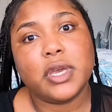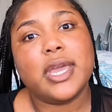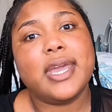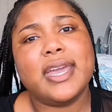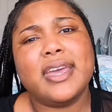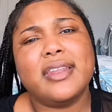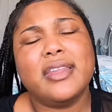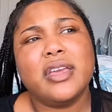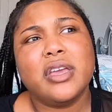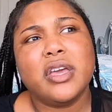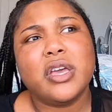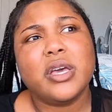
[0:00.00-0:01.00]
and
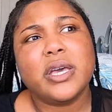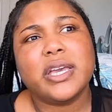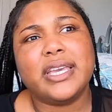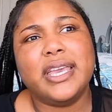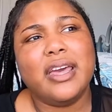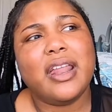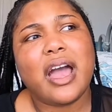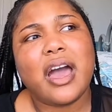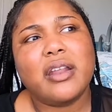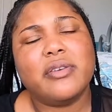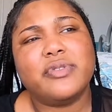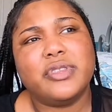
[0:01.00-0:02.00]
get
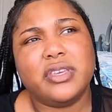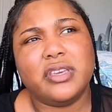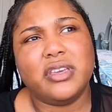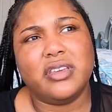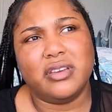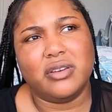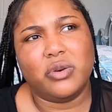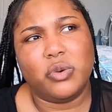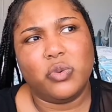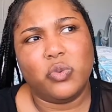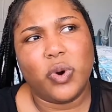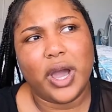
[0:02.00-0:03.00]
out of the
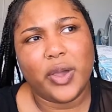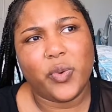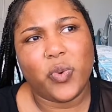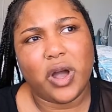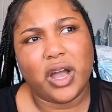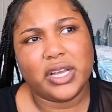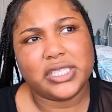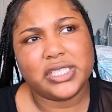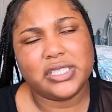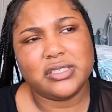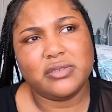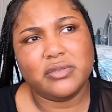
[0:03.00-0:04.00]

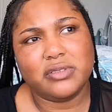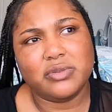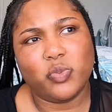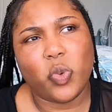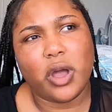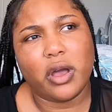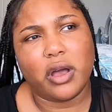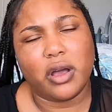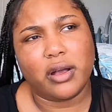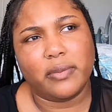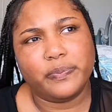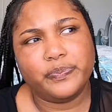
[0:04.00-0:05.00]
whitewashed
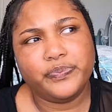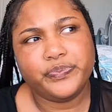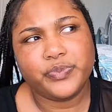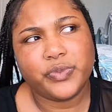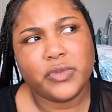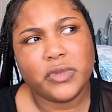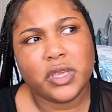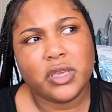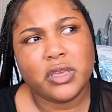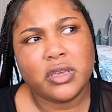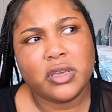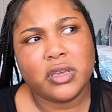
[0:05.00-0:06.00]
um,
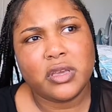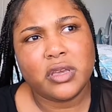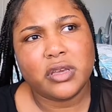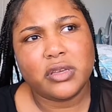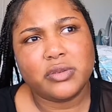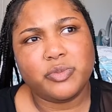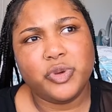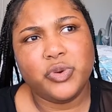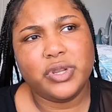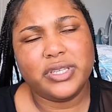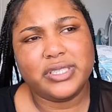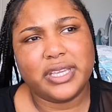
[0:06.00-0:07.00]

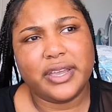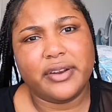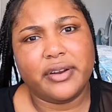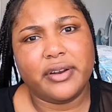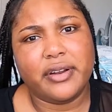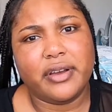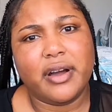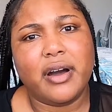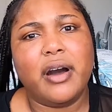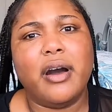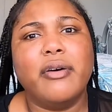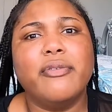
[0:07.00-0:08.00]
beauty standard
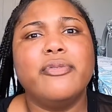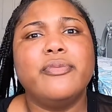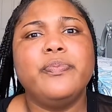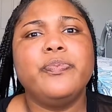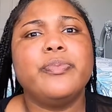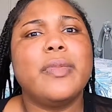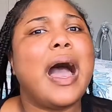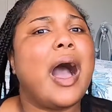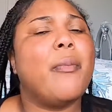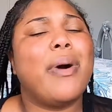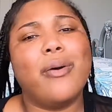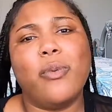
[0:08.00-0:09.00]
of
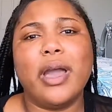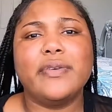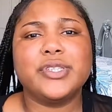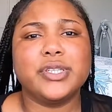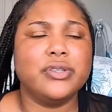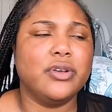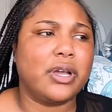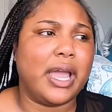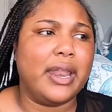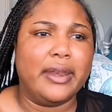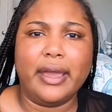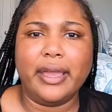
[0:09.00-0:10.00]
how my wife should look
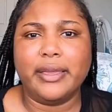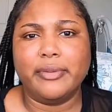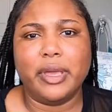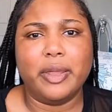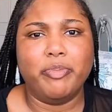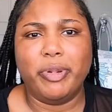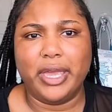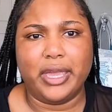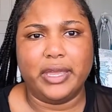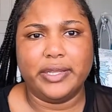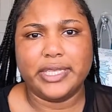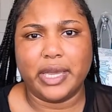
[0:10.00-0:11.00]
at night in
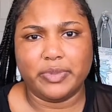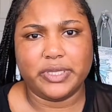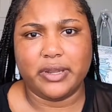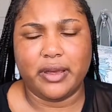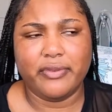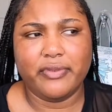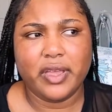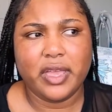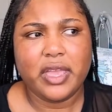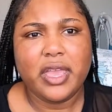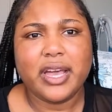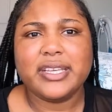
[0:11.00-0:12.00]
bed type stuff.
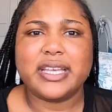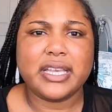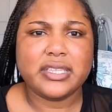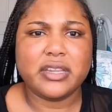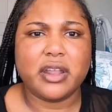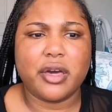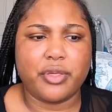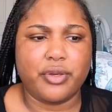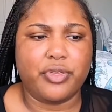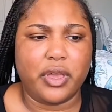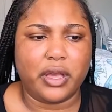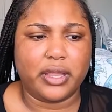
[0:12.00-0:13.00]
Cause that's another
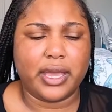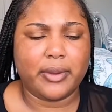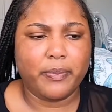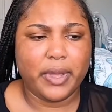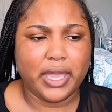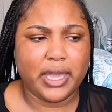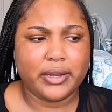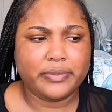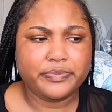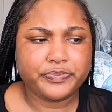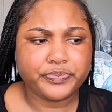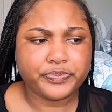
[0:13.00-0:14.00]
thing. Like men,